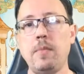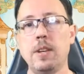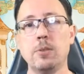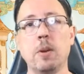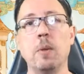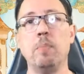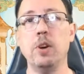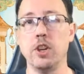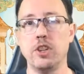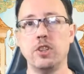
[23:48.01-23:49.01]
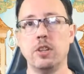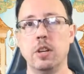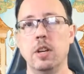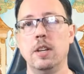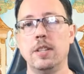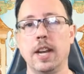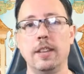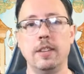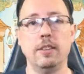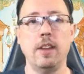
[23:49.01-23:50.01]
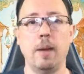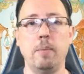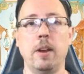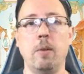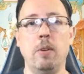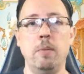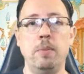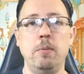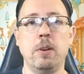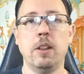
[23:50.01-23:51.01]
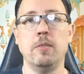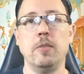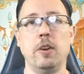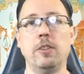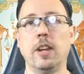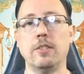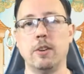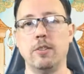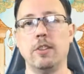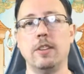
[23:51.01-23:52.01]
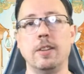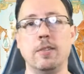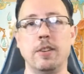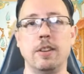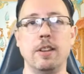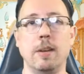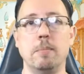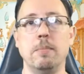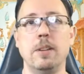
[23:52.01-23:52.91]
is we're going to push to get this happen. I want to be one of the first Kickstarters that delivers on time.